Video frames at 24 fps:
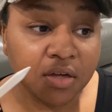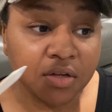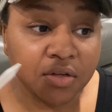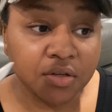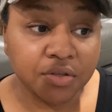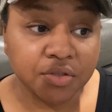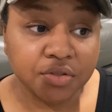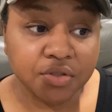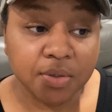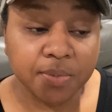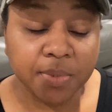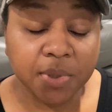
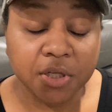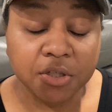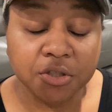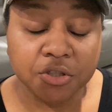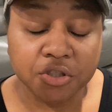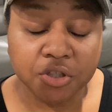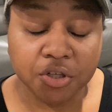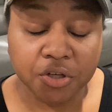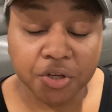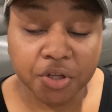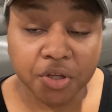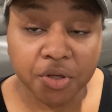So I'm going to
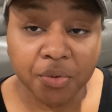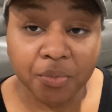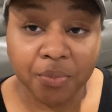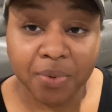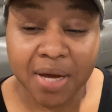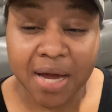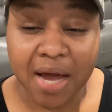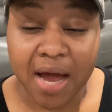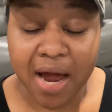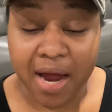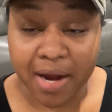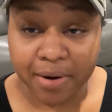show you what
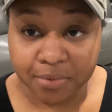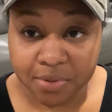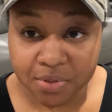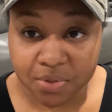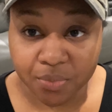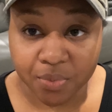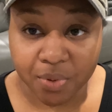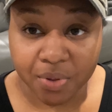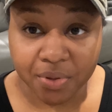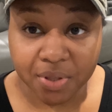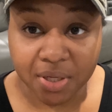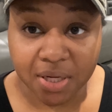I was
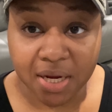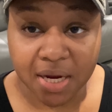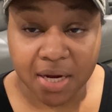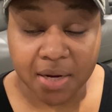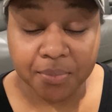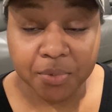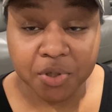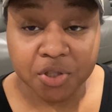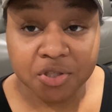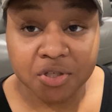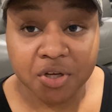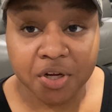quoted, and I'm
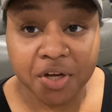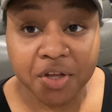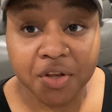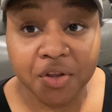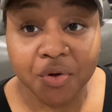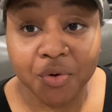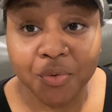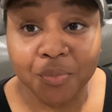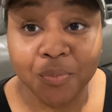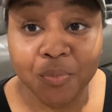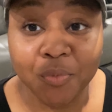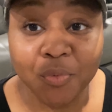going to show you the
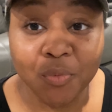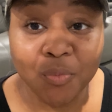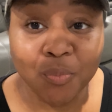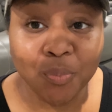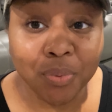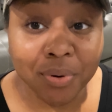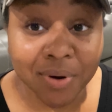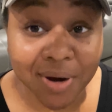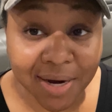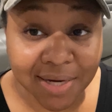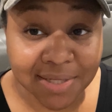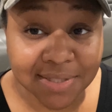
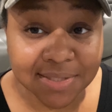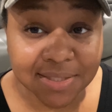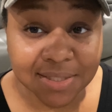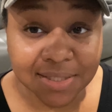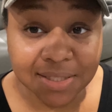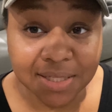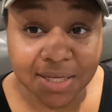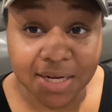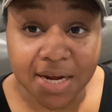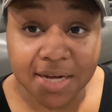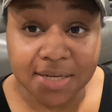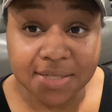pricing
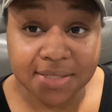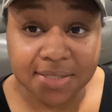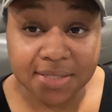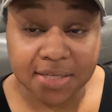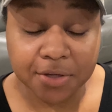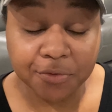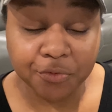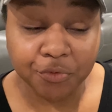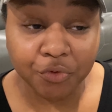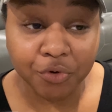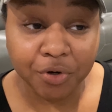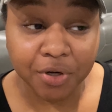that I see
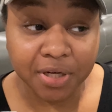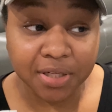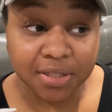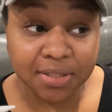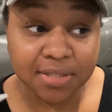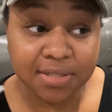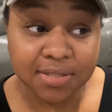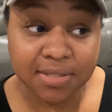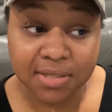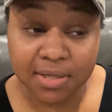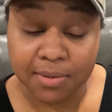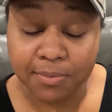for the
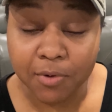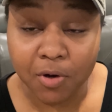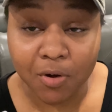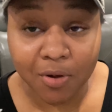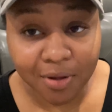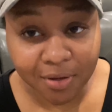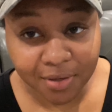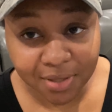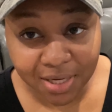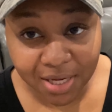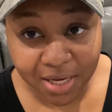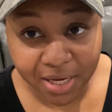same
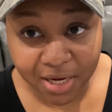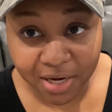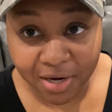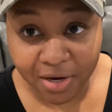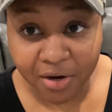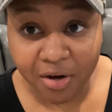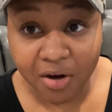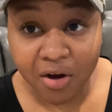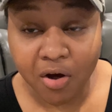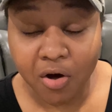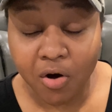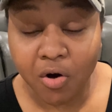quality hair
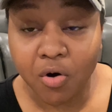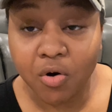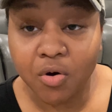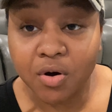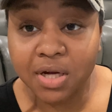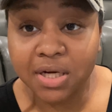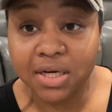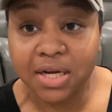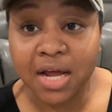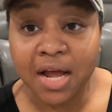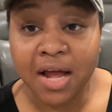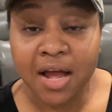
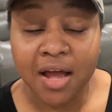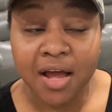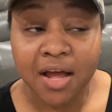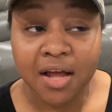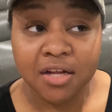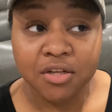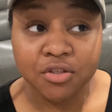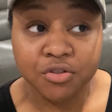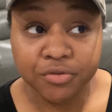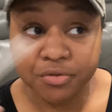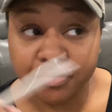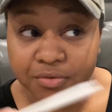on
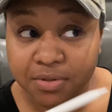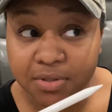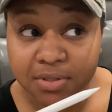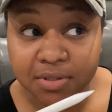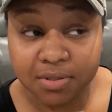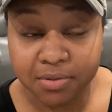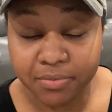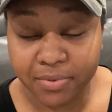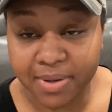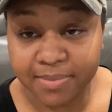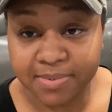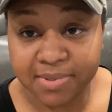Truscend's
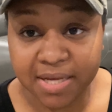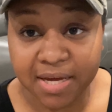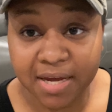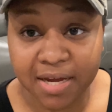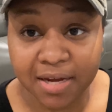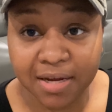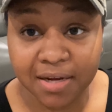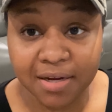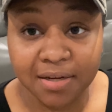website.